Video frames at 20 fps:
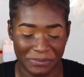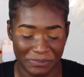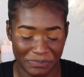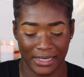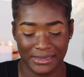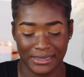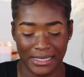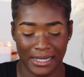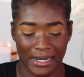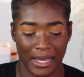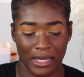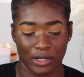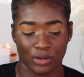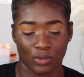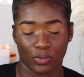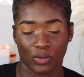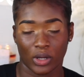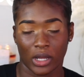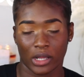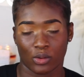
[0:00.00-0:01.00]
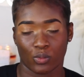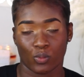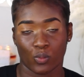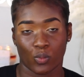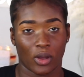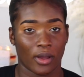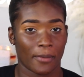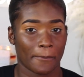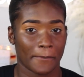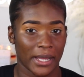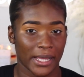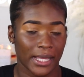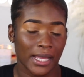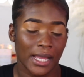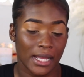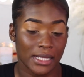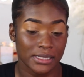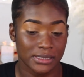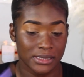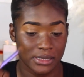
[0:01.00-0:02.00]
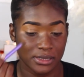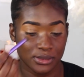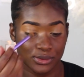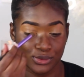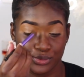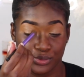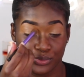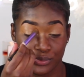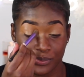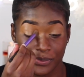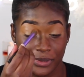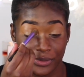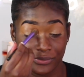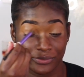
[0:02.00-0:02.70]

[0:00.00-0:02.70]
Like I said, I don't want my content to be